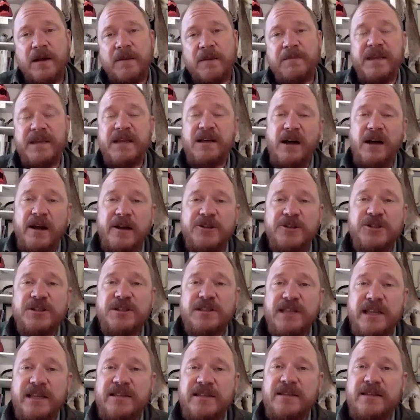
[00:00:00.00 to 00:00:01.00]
Be
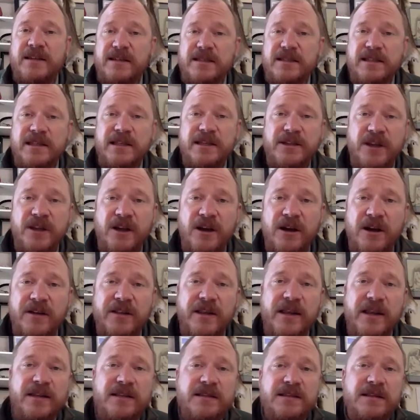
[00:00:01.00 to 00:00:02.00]
cautious at dusk and dawn.
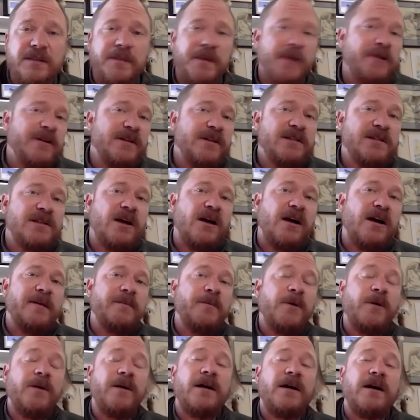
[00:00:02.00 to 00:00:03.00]
That is the period of
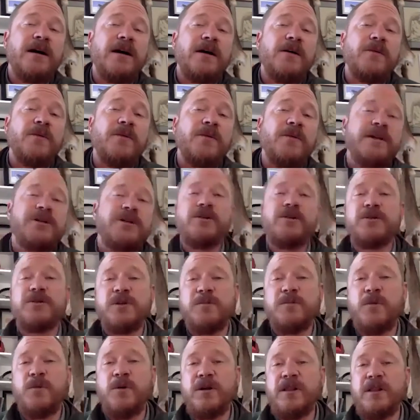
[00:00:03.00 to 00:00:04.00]
time when
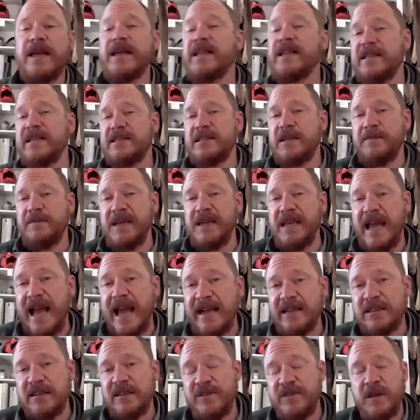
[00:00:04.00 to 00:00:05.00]
cougars are more likely to be
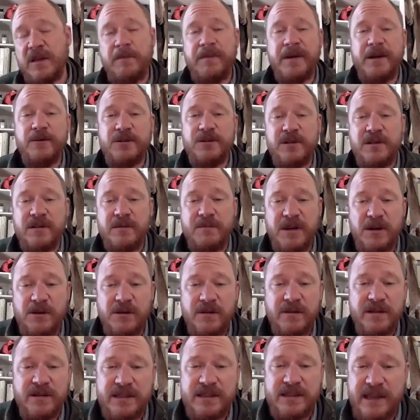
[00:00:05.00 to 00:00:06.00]
active compared to the
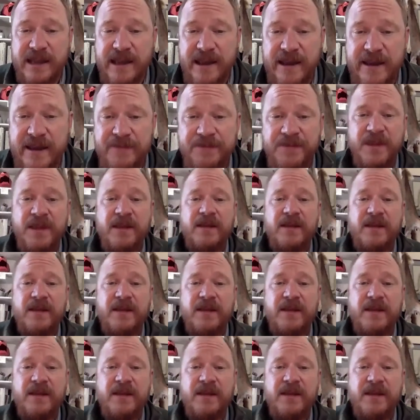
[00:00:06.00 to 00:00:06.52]
middle of the day.